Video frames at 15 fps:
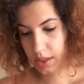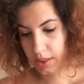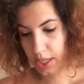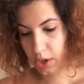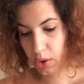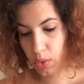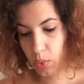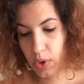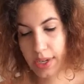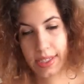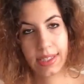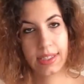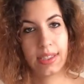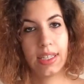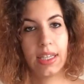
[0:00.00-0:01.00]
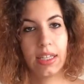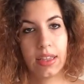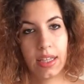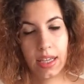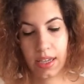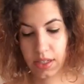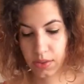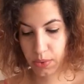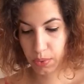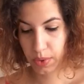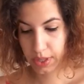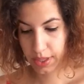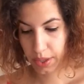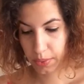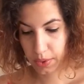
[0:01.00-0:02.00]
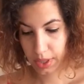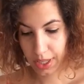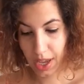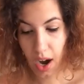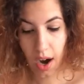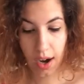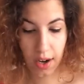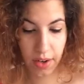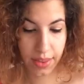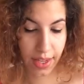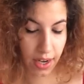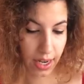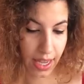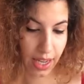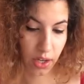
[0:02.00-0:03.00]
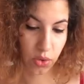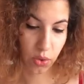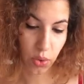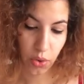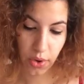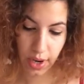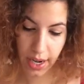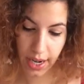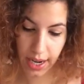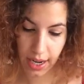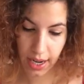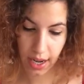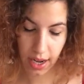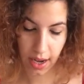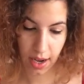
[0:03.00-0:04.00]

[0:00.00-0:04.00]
They don't want to see things for what they really are. They're ignoring